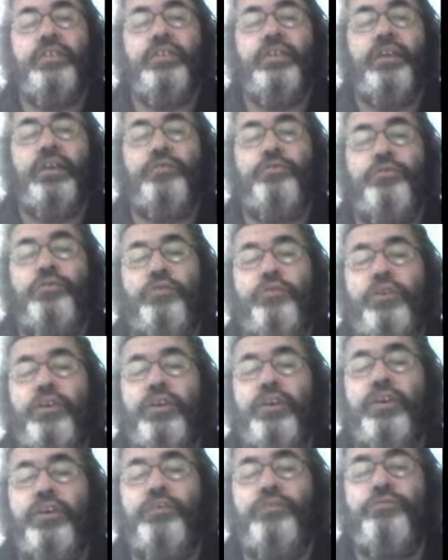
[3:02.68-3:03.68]

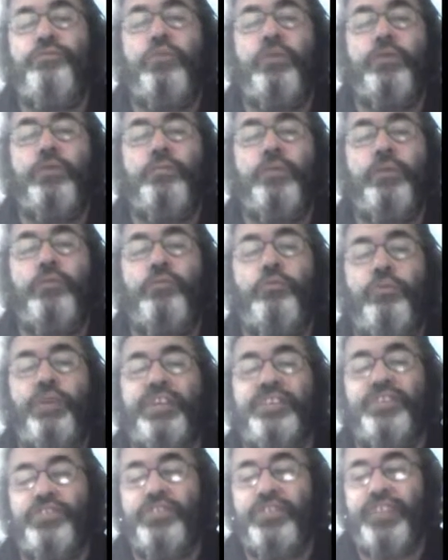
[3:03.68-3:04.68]
a form of
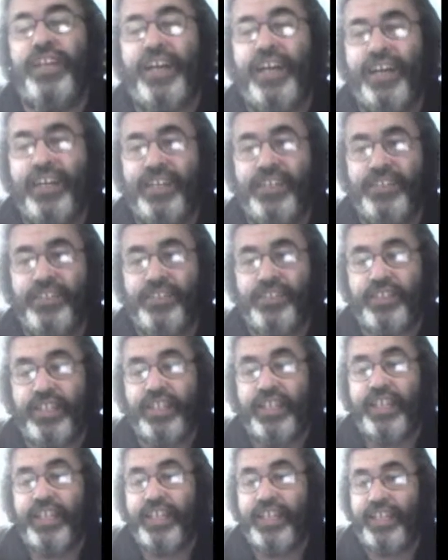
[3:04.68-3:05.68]
westernized
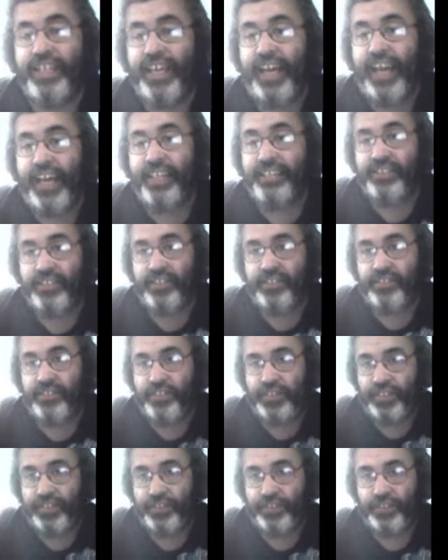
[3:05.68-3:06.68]
caste
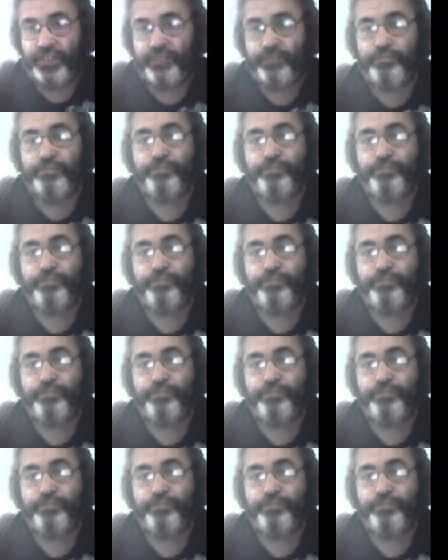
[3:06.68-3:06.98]
system.